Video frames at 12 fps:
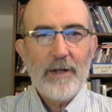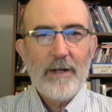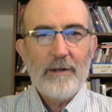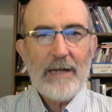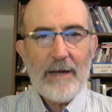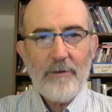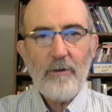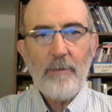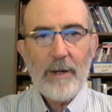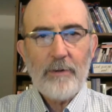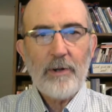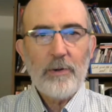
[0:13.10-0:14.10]
gather
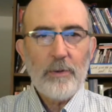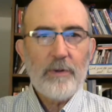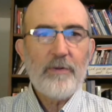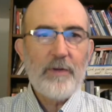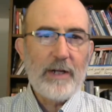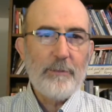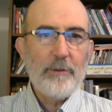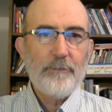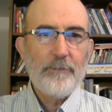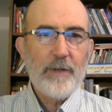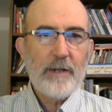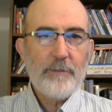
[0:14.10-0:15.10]
around the Lord's table
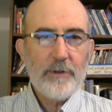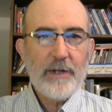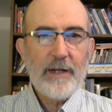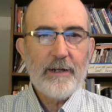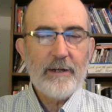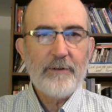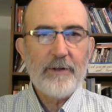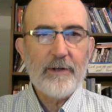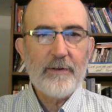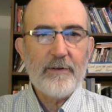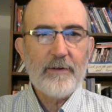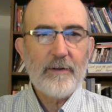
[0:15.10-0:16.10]
and partake of
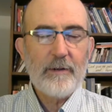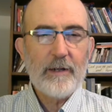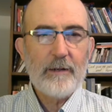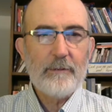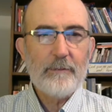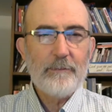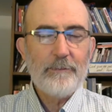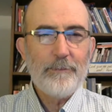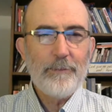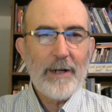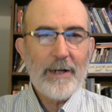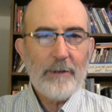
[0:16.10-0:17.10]
His
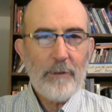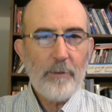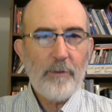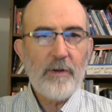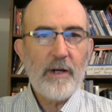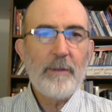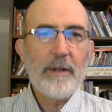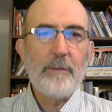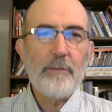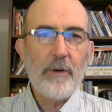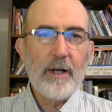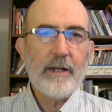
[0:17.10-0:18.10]
body represented by the
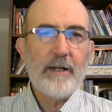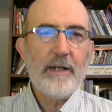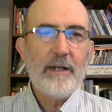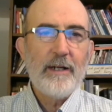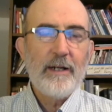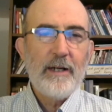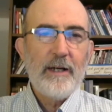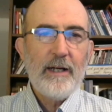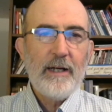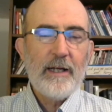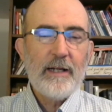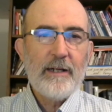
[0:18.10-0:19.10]
bread
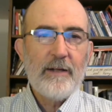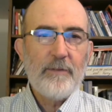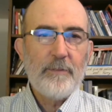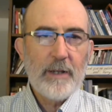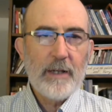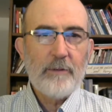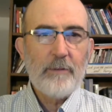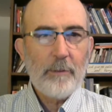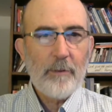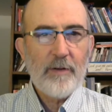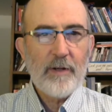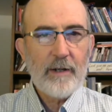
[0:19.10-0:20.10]
and His blood
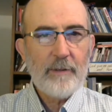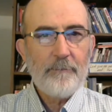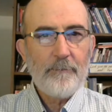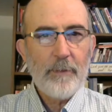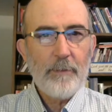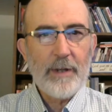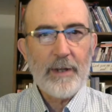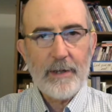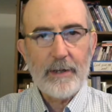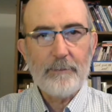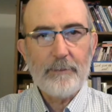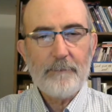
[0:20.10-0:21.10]
represented by the
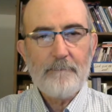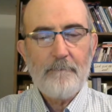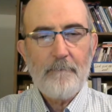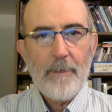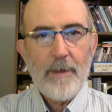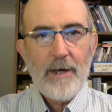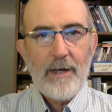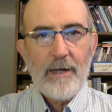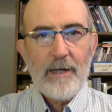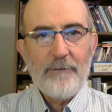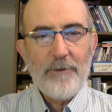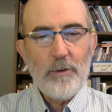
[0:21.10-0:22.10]
cup.
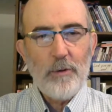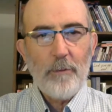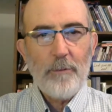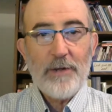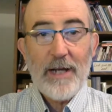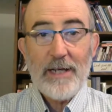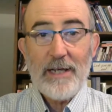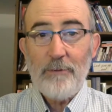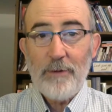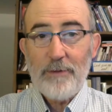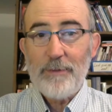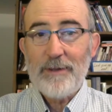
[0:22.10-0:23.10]
If you are partaking
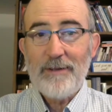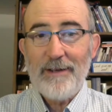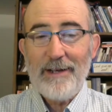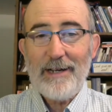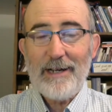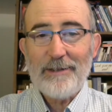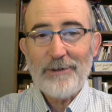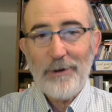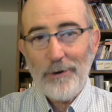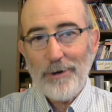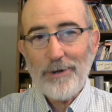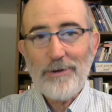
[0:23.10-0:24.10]
with me today, I
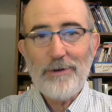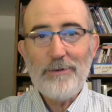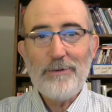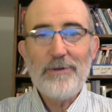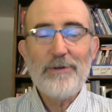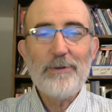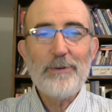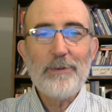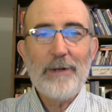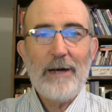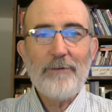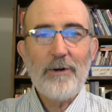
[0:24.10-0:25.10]
encourage you to
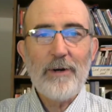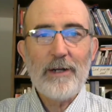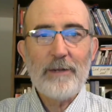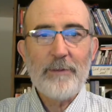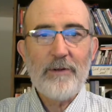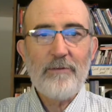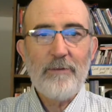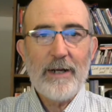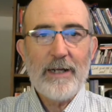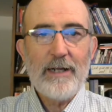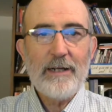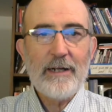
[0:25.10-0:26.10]
have your elements
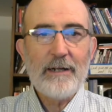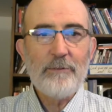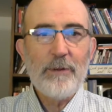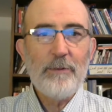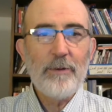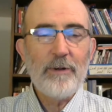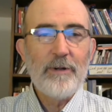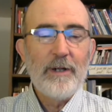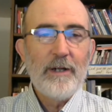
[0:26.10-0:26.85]
ready, and we will